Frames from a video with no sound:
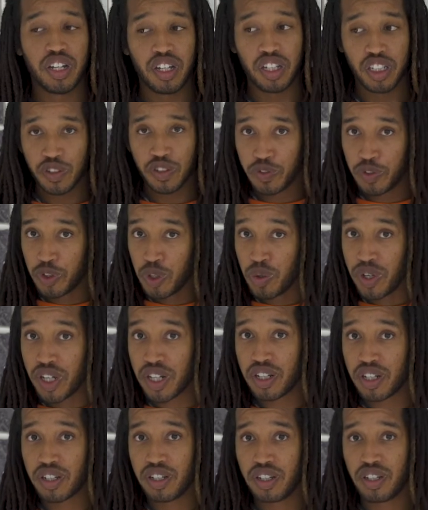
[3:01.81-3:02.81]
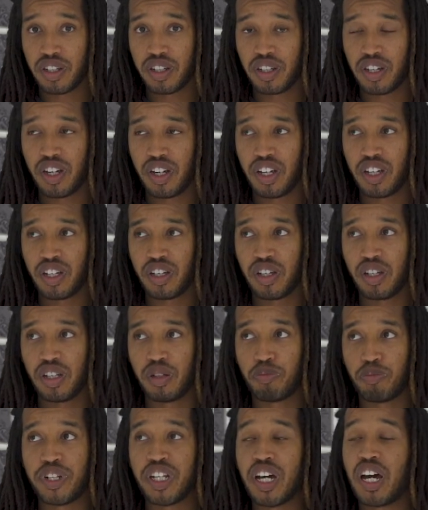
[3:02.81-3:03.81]
is fluid.
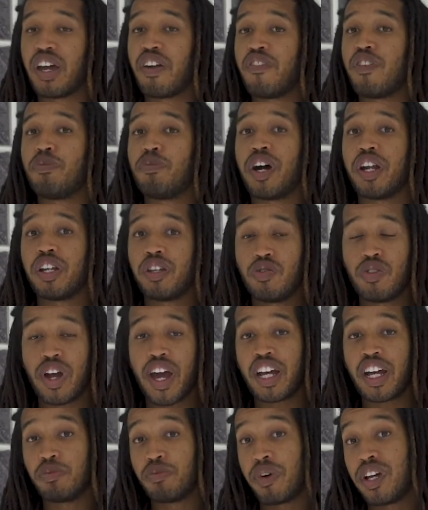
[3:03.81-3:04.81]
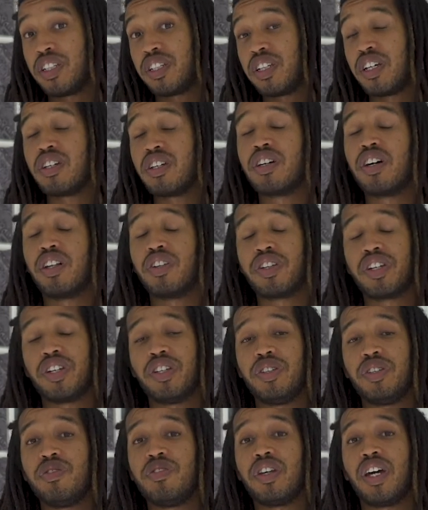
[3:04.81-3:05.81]
But not everybody who has my skin color can
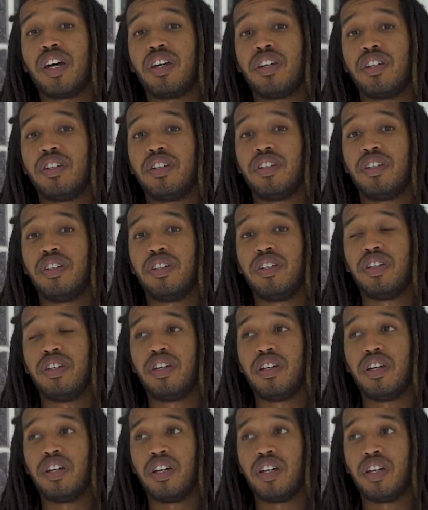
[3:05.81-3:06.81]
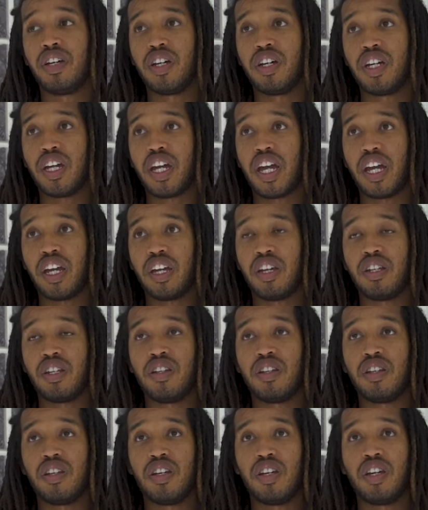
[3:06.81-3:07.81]
do that. And
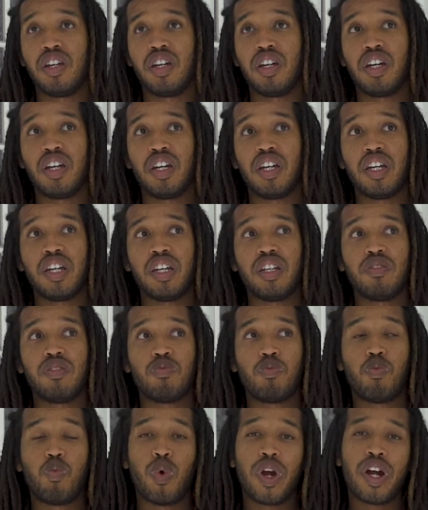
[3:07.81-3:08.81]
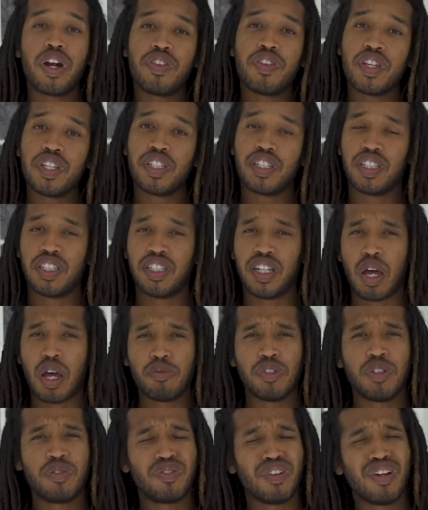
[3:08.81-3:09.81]
where this
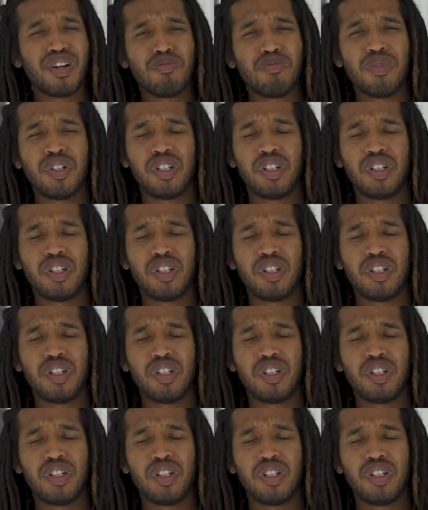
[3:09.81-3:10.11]
stems from